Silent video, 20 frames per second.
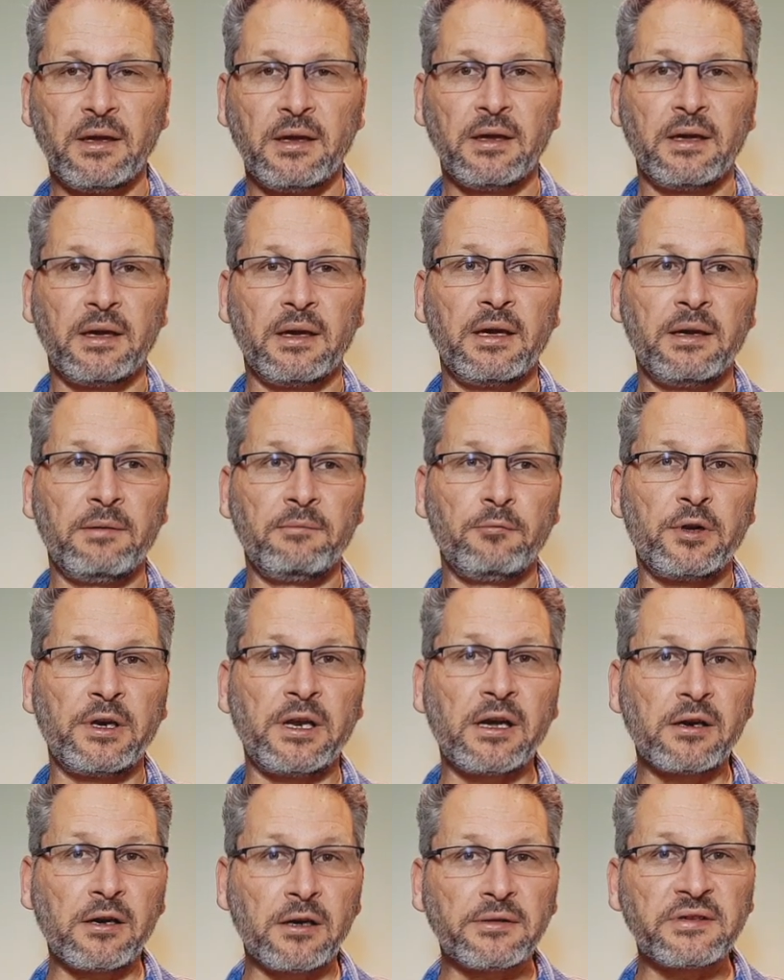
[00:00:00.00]
um, when I
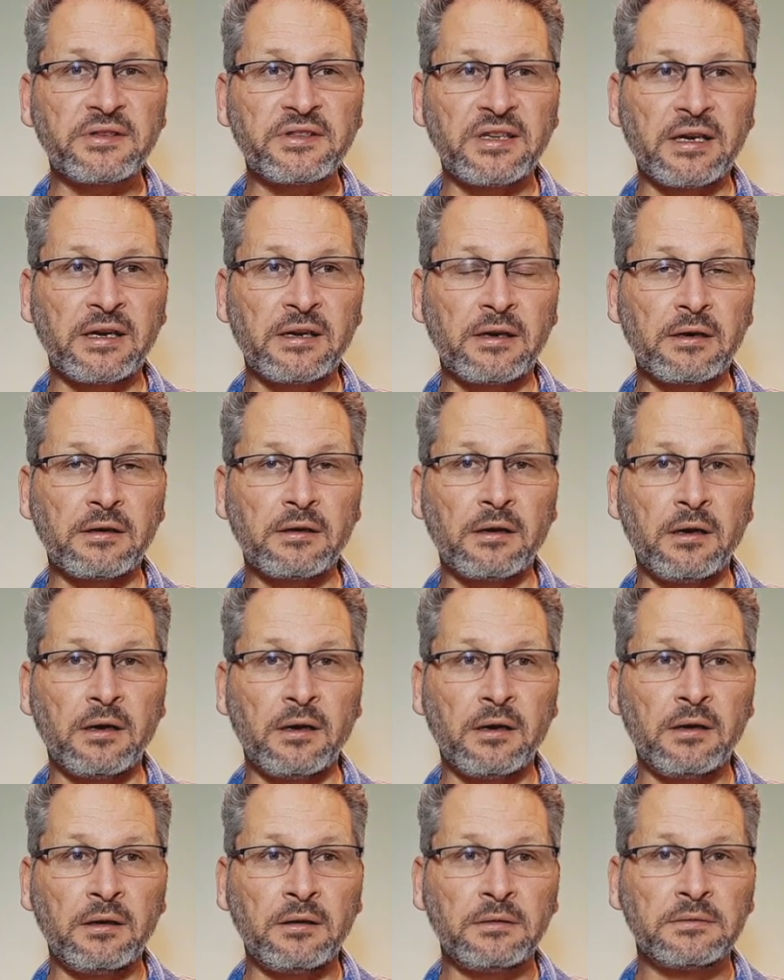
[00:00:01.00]
got the second-hand
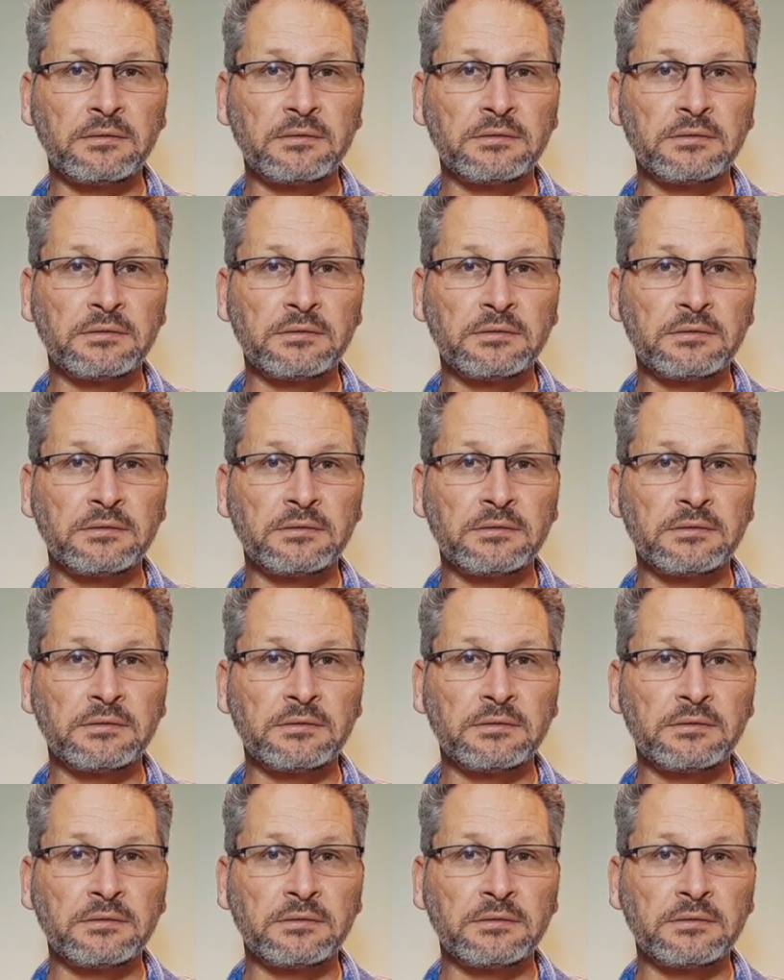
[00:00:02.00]
car,